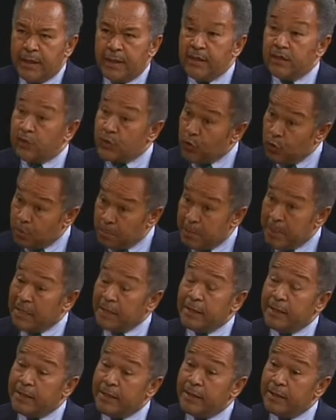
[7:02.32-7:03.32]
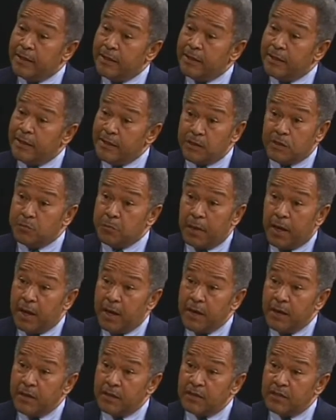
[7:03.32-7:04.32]
His humility
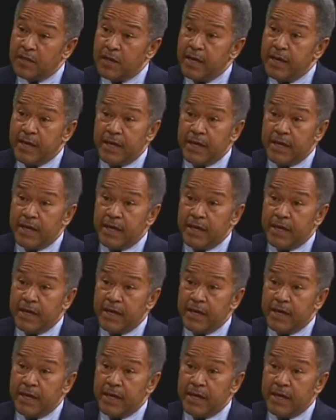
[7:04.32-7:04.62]
inspires.